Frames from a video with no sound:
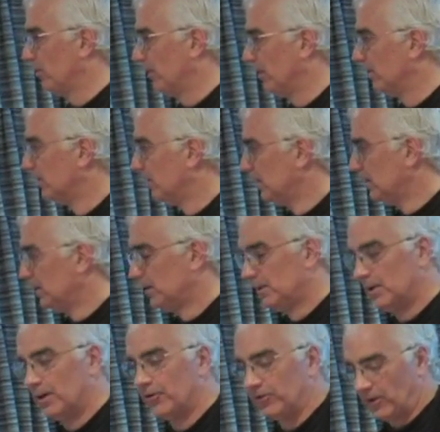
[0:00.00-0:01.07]
or
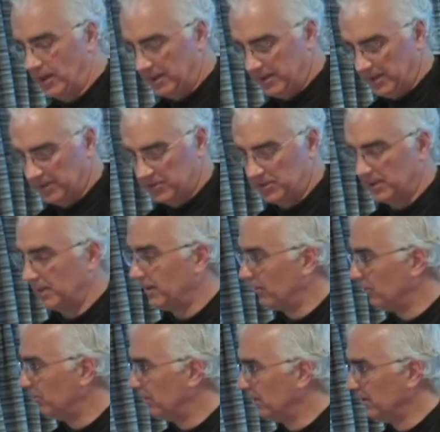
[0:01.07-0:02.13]
sawdust or
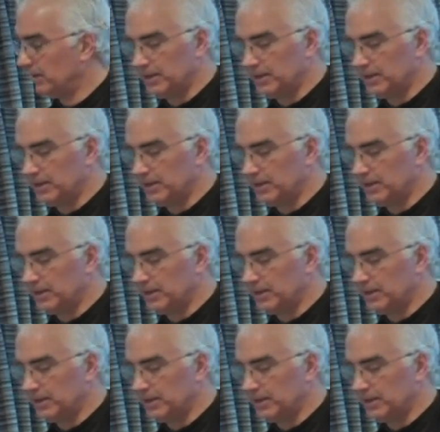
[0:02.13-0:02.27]
anything would be.